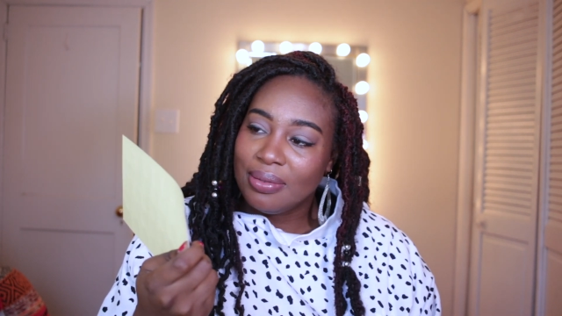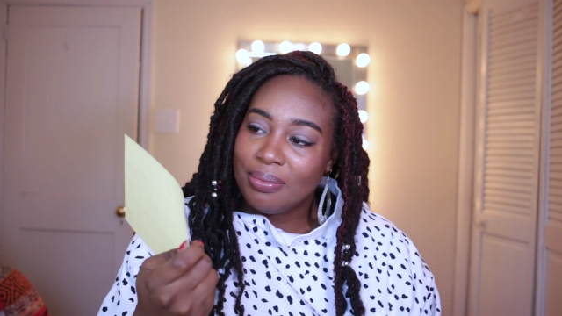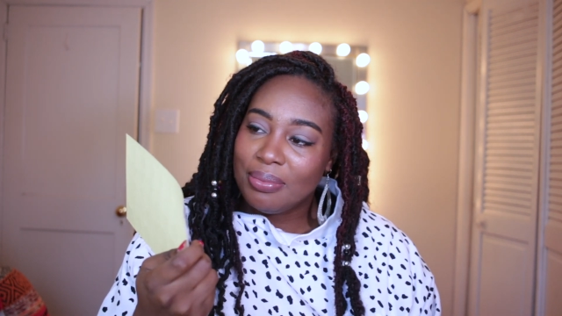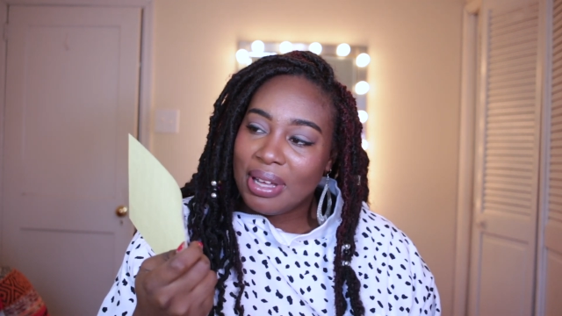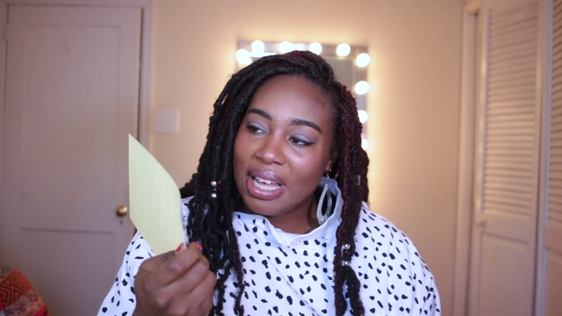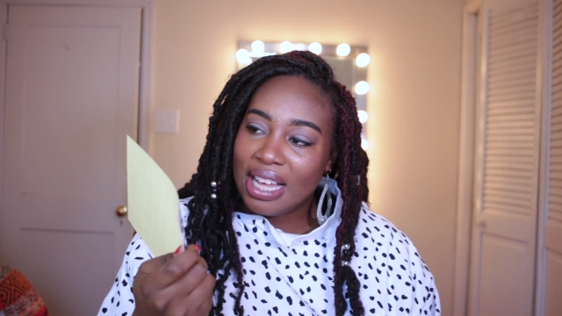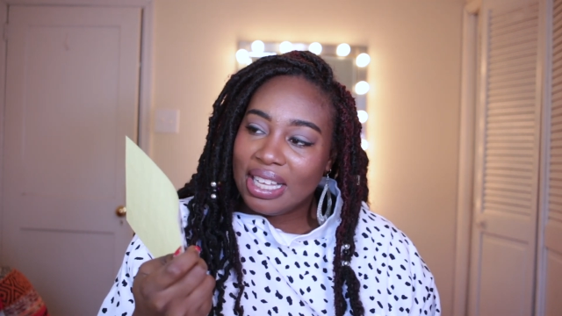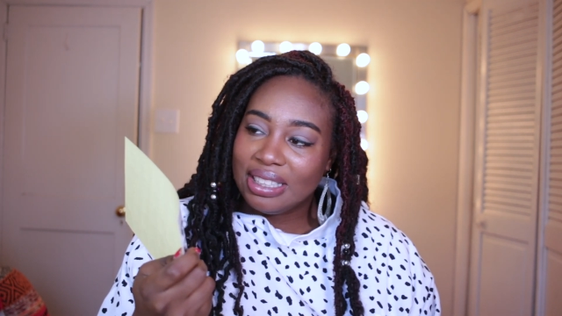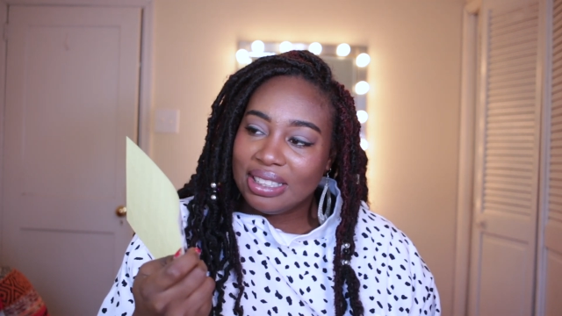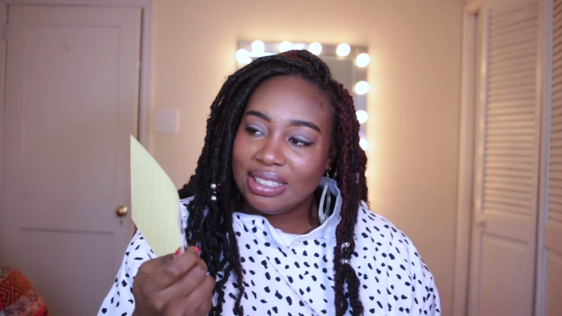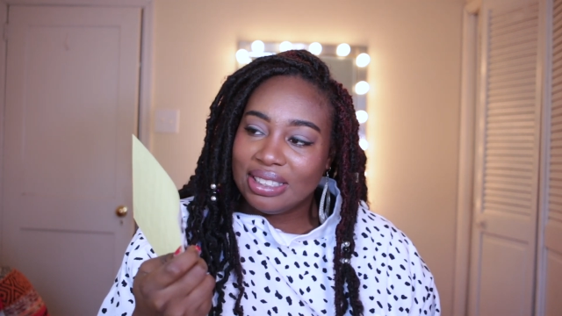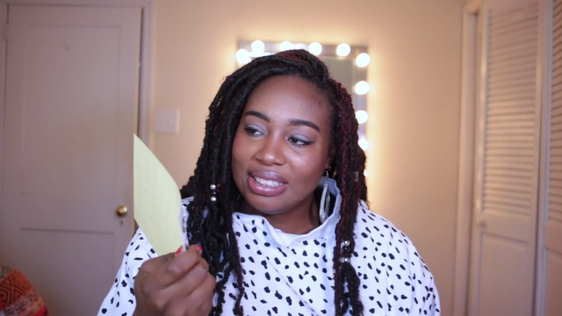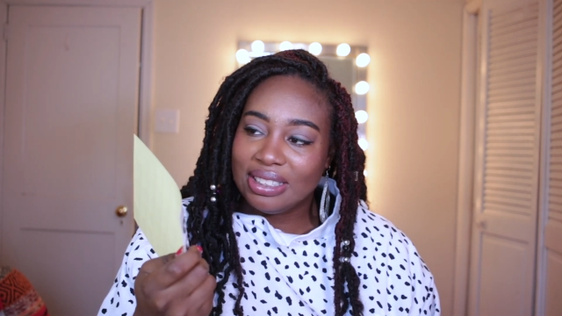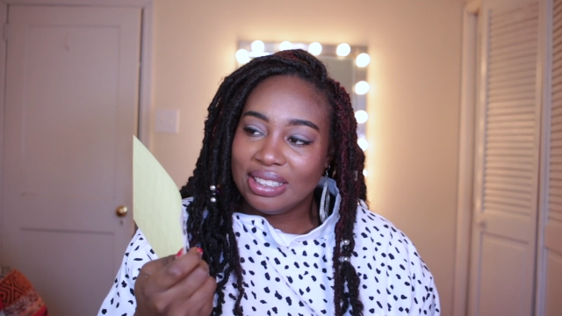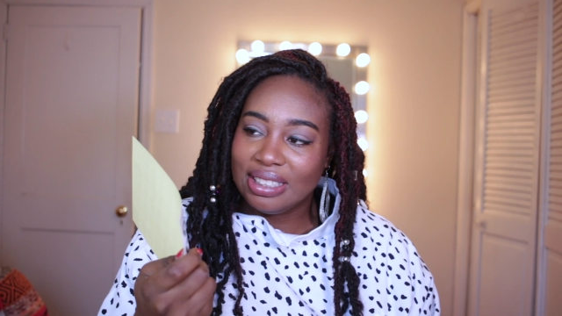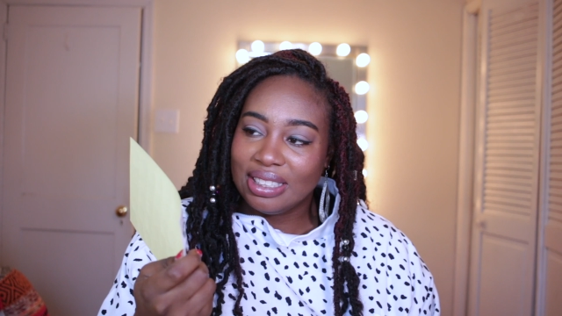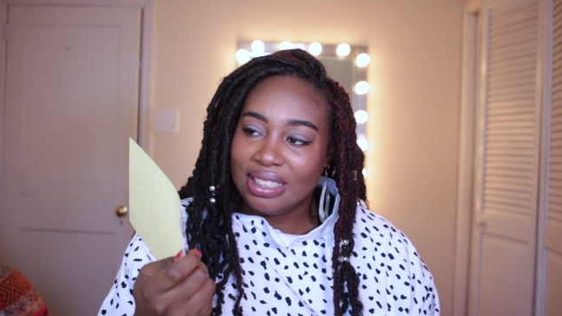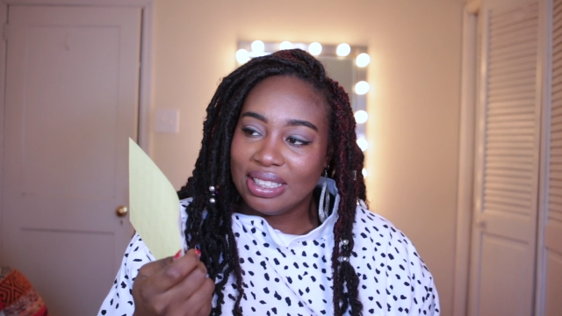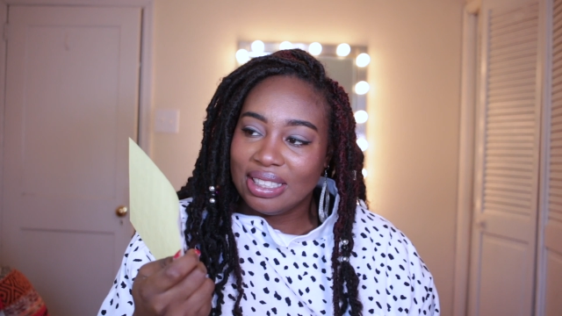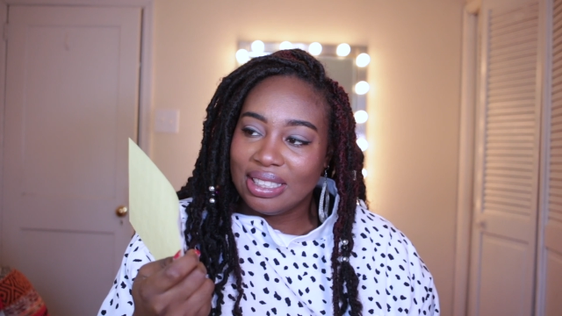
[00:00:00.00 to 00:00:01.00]

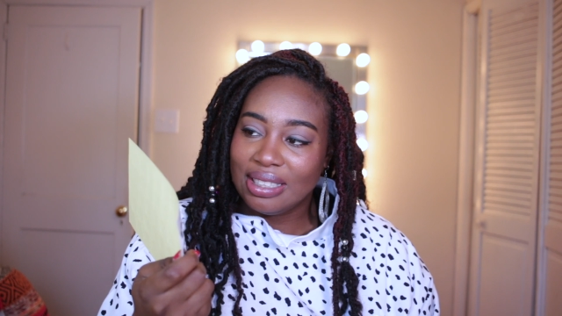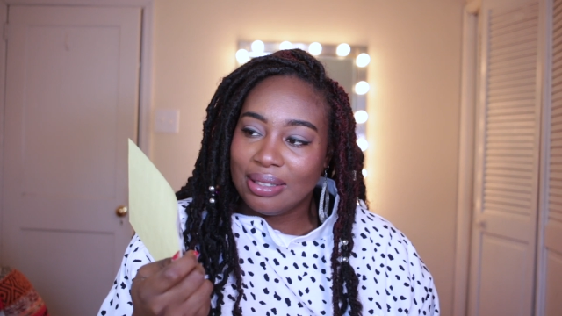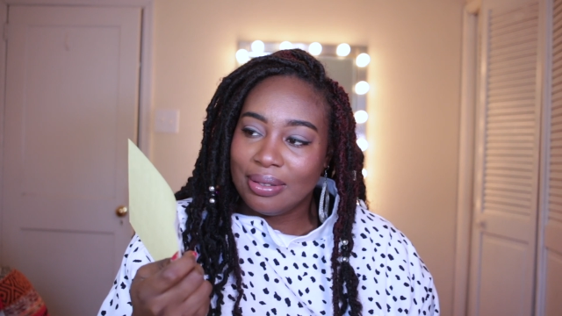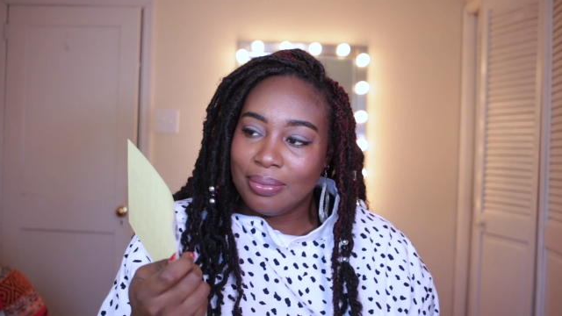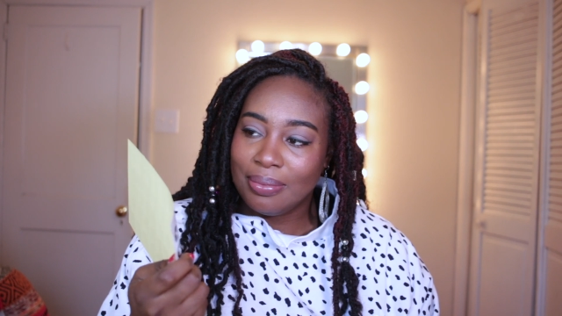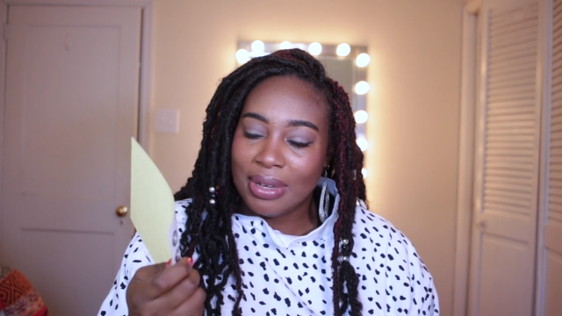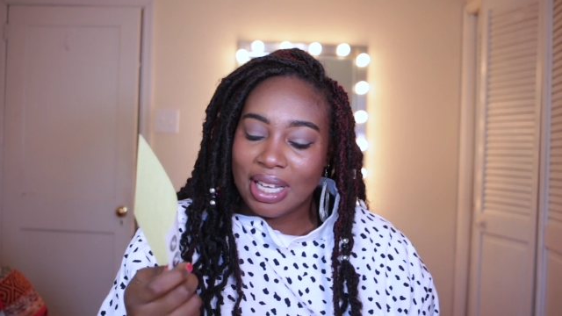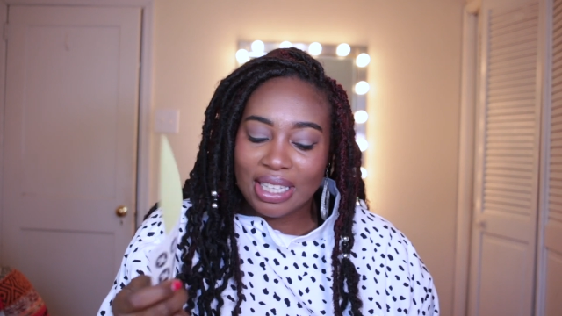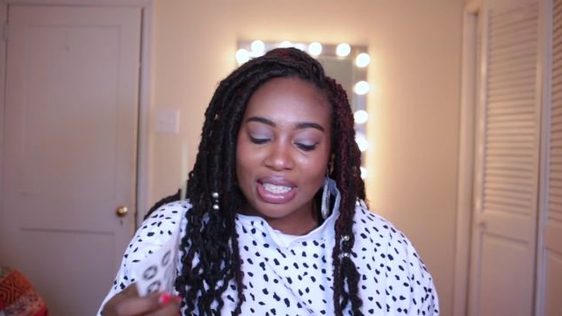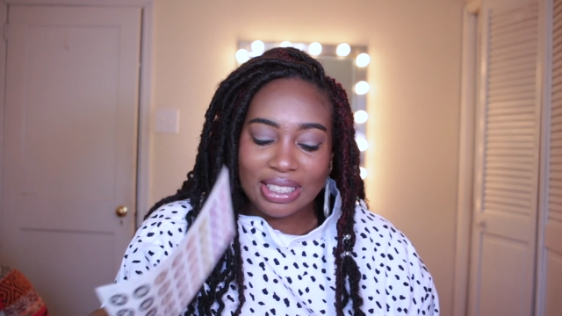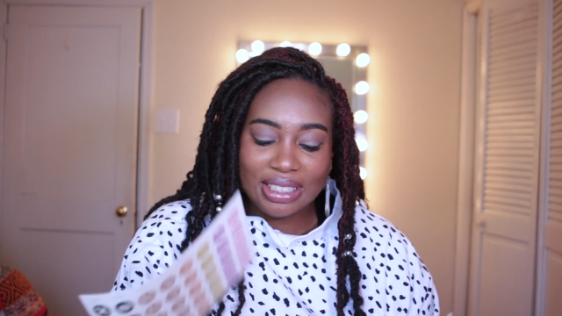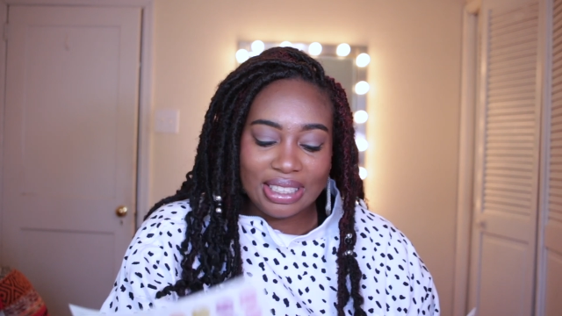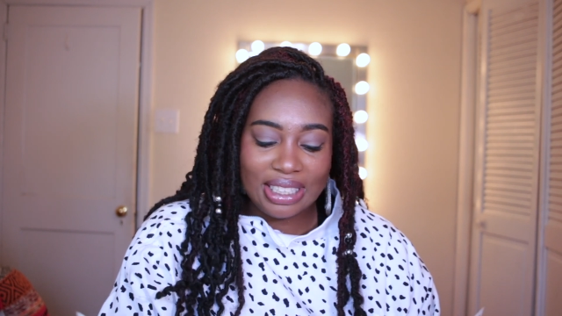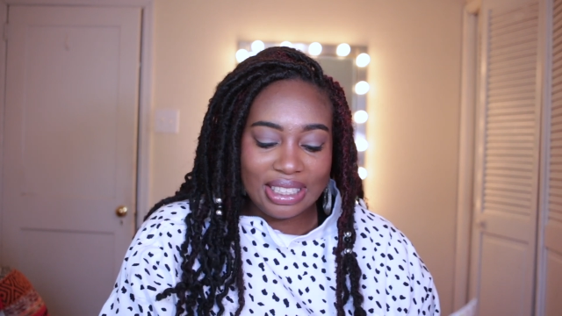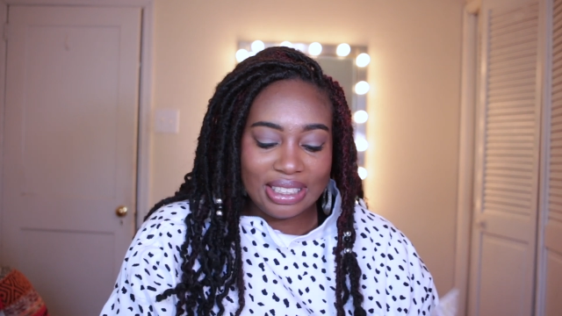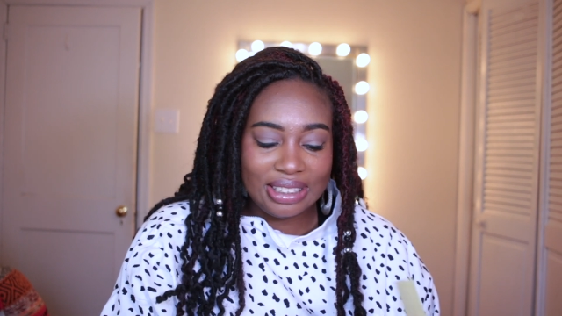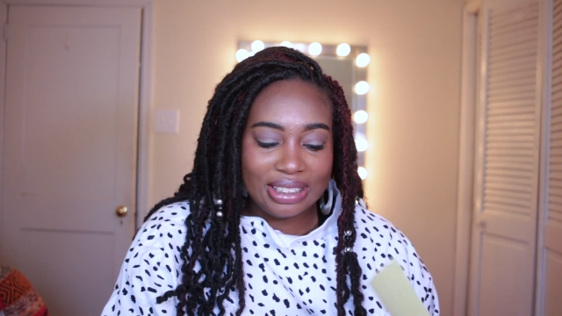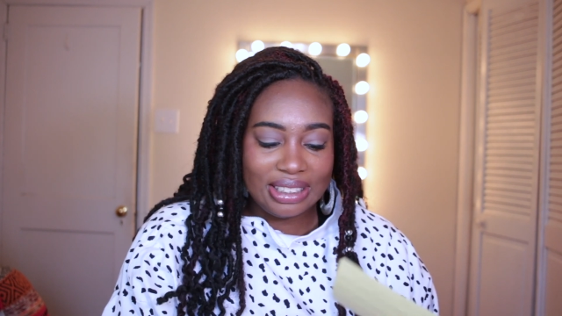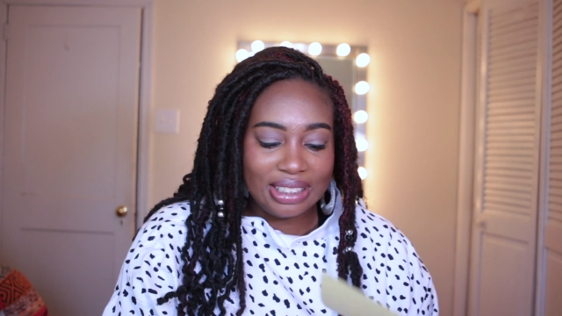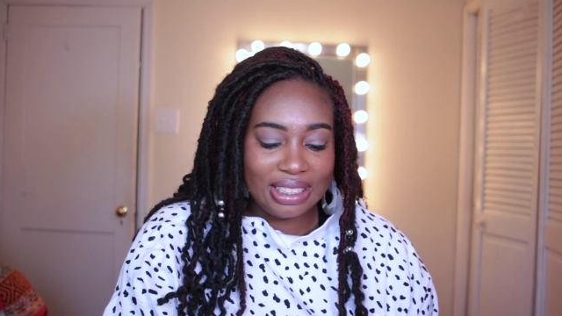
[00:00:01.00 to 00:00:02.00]
pets,
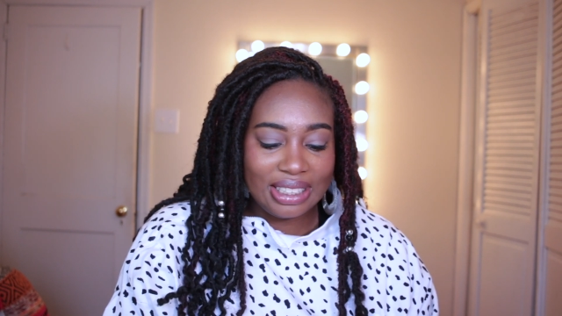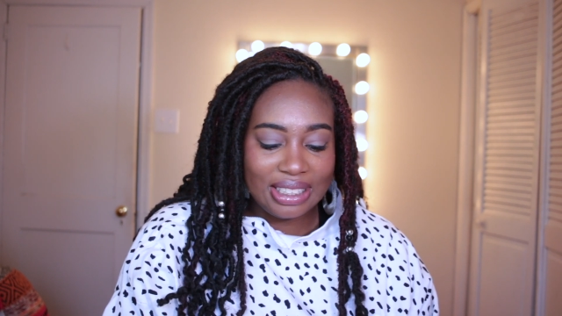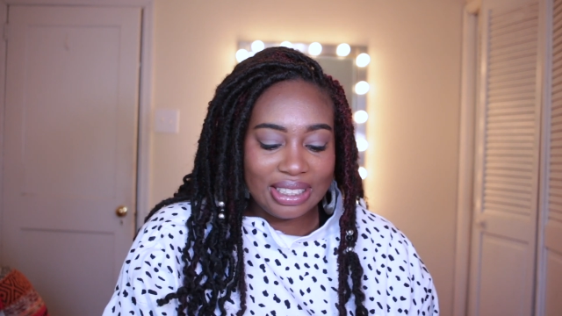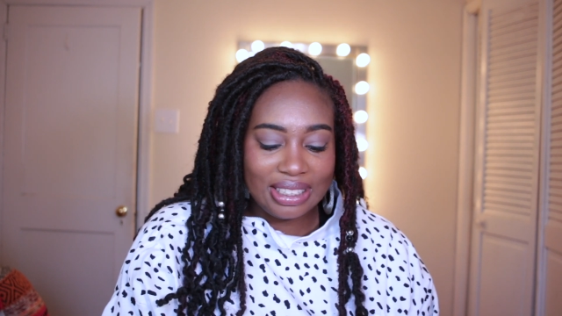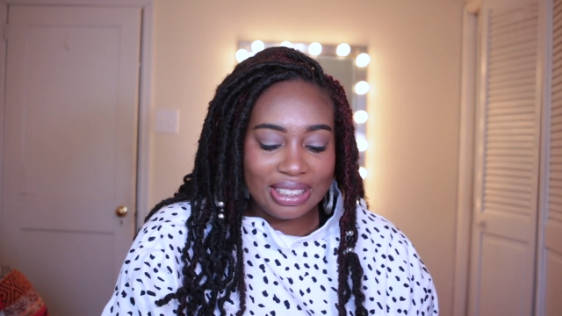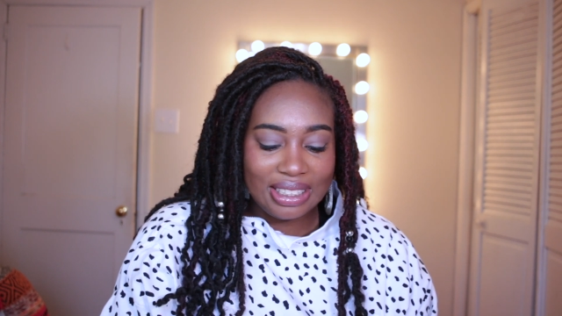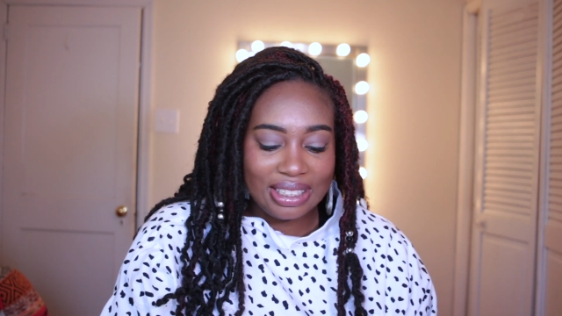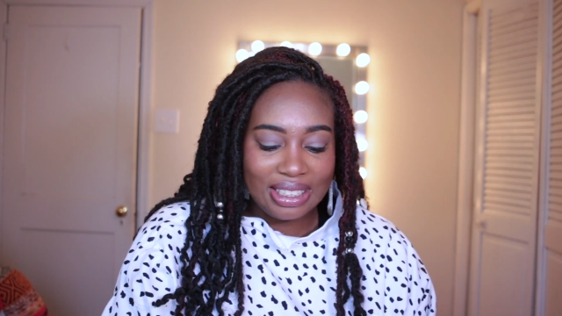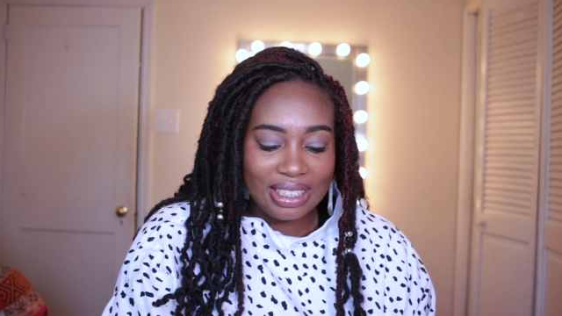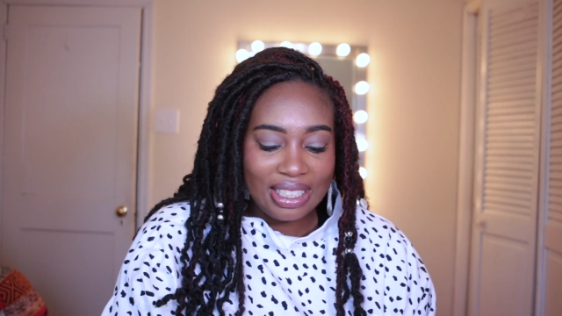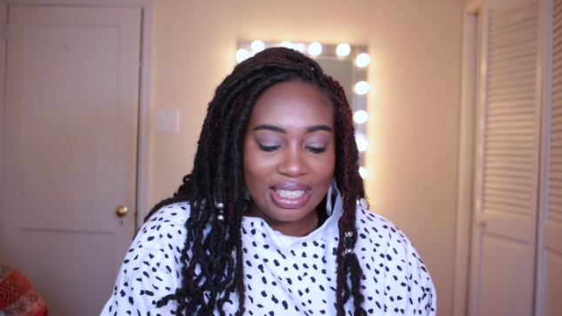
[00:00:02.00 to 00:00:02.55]
meditation.